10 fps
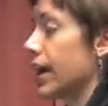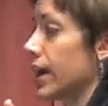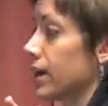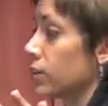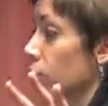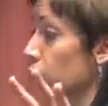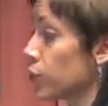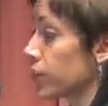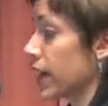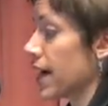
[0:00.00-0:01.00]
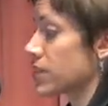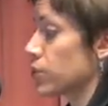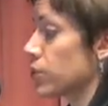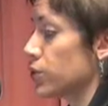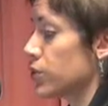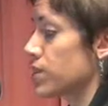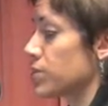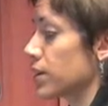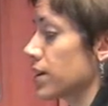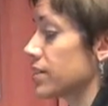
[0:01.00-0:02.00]
And older cats won't do
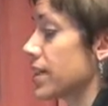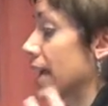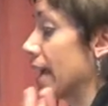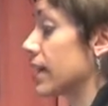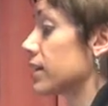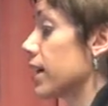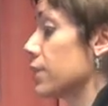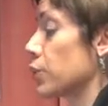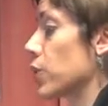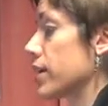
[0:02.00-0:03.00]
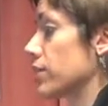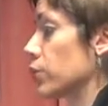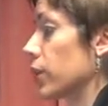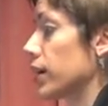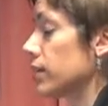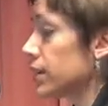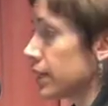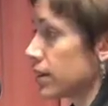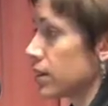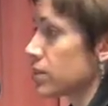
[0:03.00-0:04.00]
this because they can't climb quite as well,
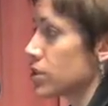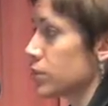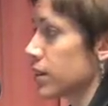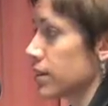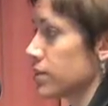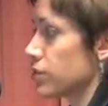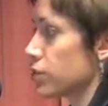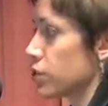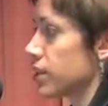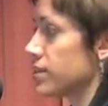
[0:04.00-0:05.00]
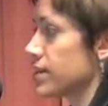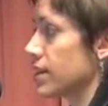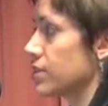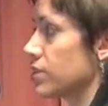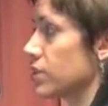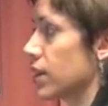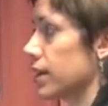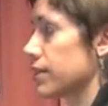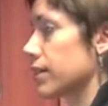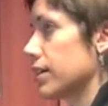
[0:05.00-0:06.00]
and also because the trees tend to not